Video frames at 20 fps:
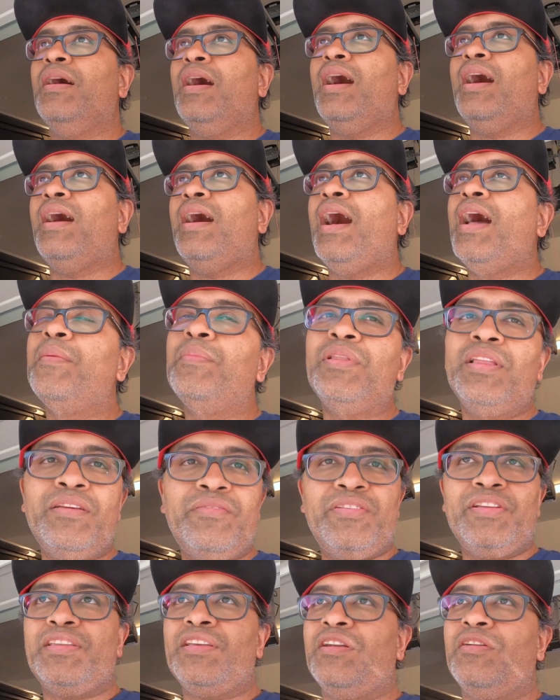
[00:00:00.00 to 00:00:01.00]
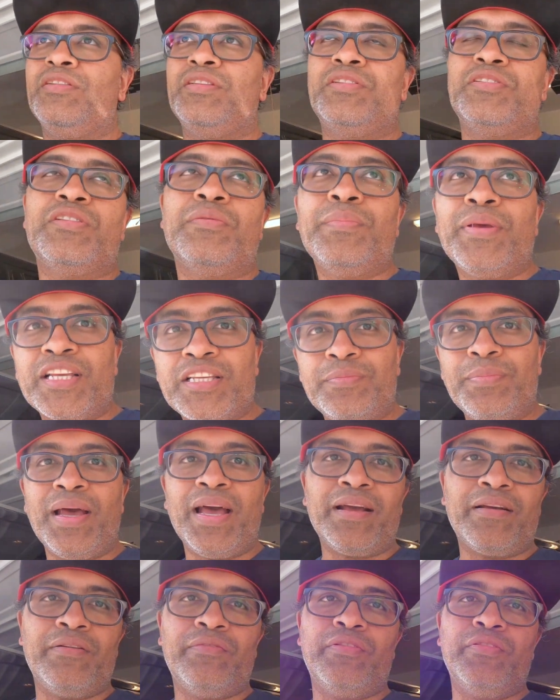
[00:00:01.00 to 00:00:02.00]
I believe that there's a mixed
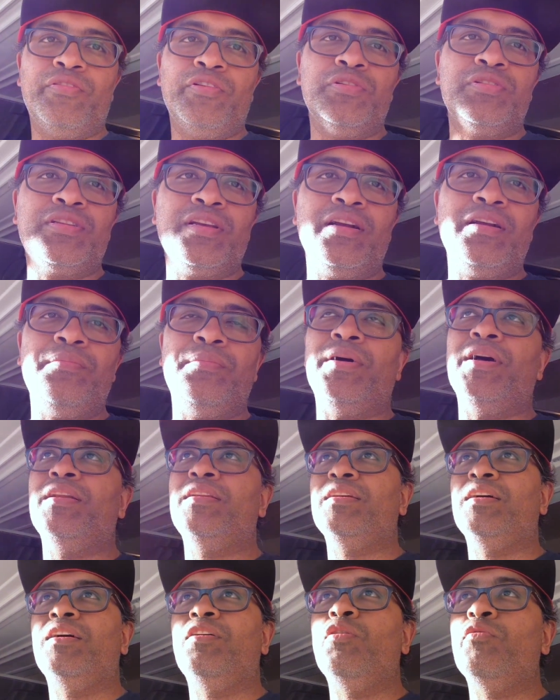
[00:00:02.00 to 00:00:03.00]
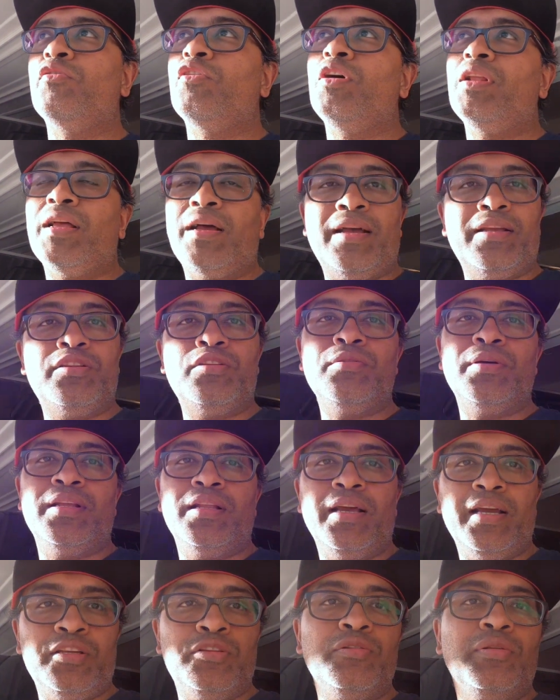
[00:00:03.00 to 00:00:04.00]
bag of reviews there, but overall I
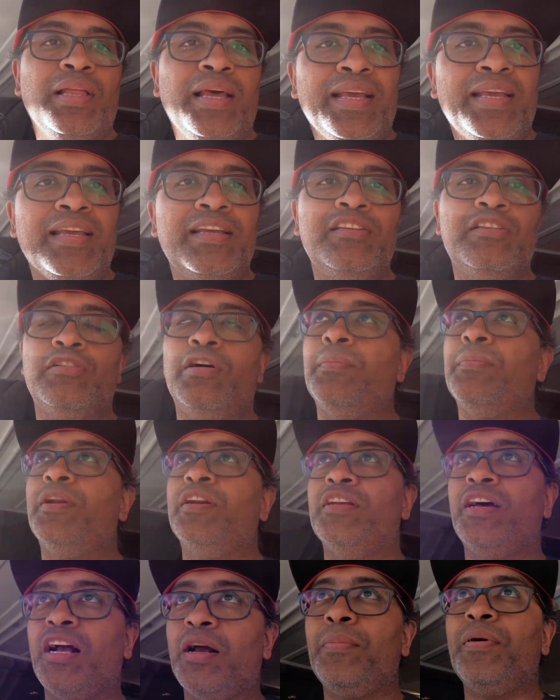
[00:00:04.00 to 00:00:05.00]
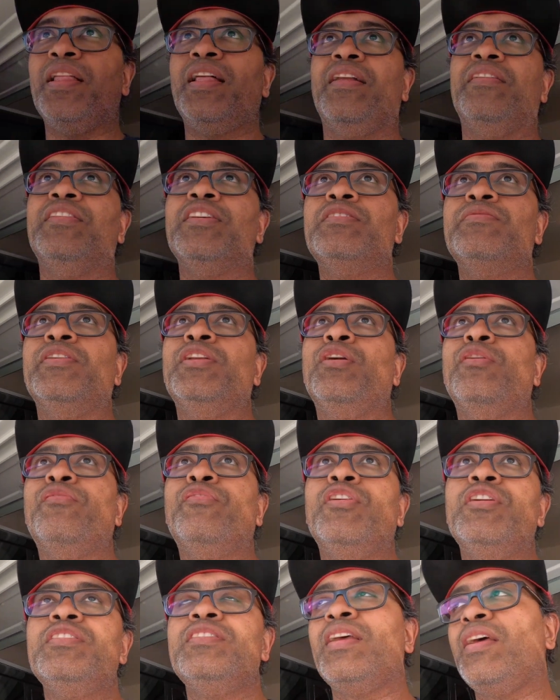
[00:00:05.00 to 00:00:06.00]
do like it. So I'm going to talk about that in this video
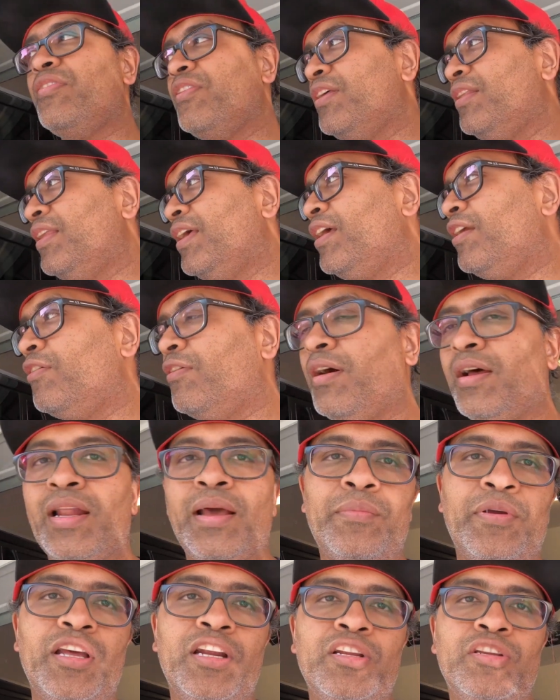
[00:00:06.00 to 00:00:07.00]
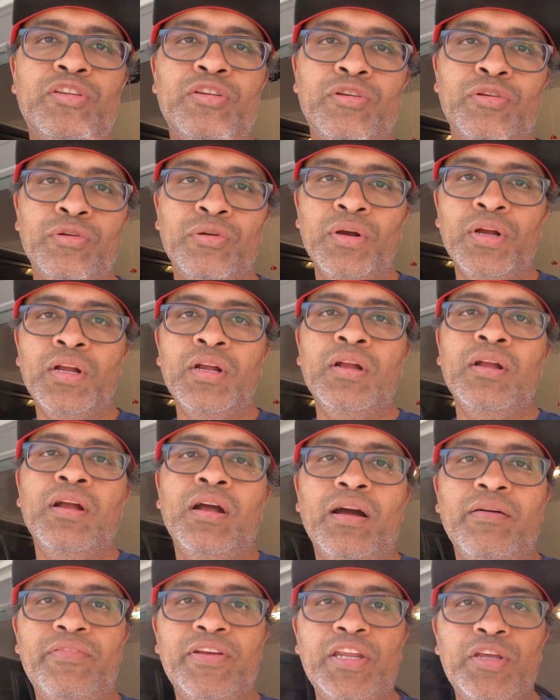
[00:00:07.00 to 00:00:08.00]
first, and then later on I'm going to do
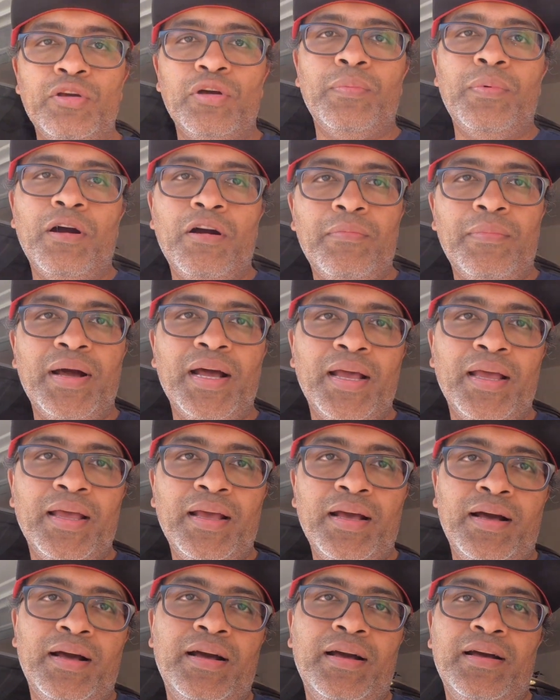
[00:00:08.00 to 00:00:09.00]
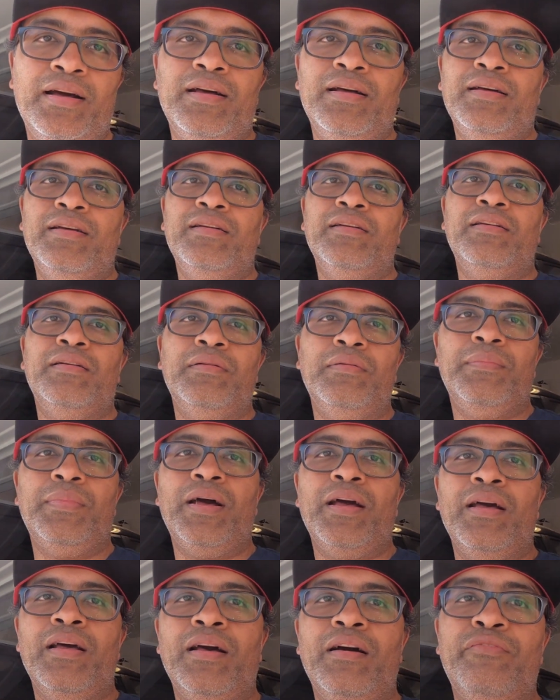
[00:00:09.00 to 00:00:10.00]
a video about
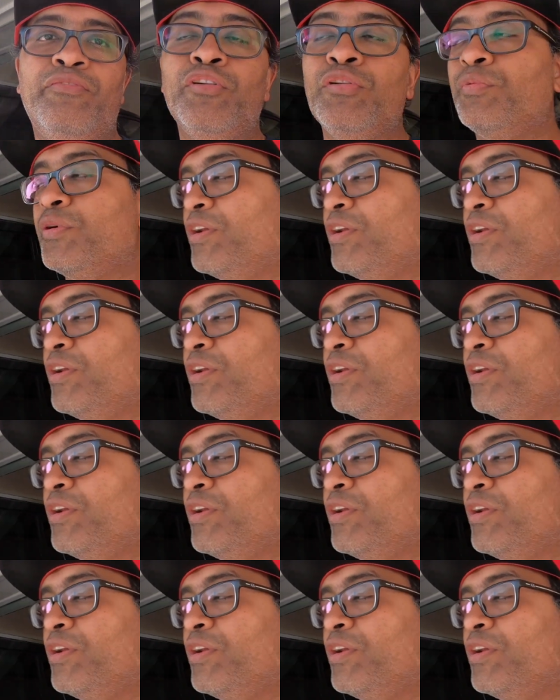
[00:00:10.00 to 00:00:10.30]
a full